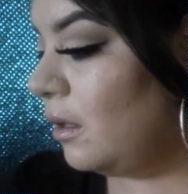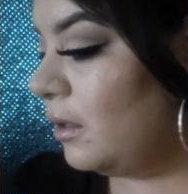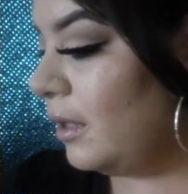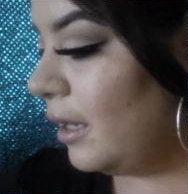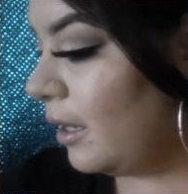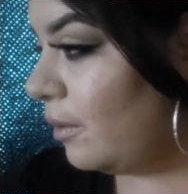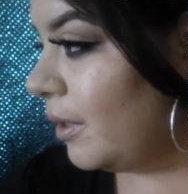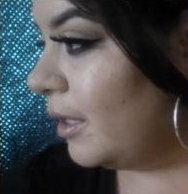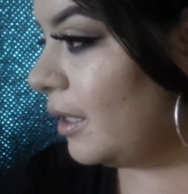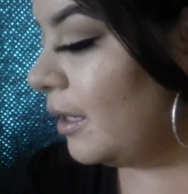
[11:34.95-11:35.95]
Now
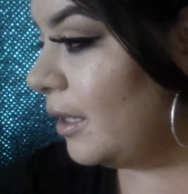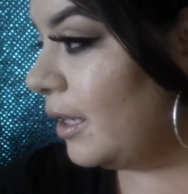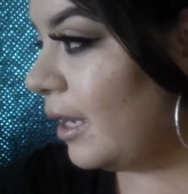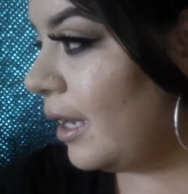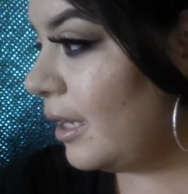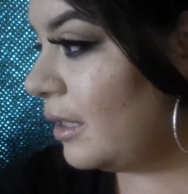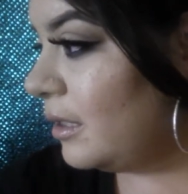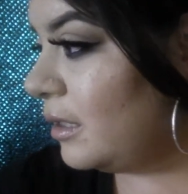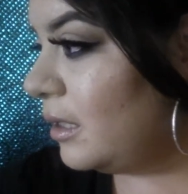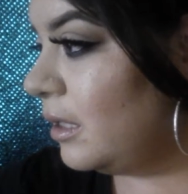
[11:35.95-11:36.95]
we're going to
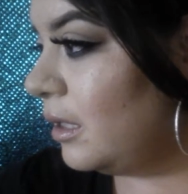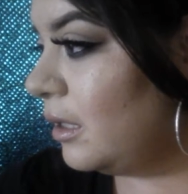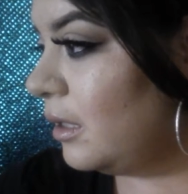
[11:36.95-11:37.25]
get,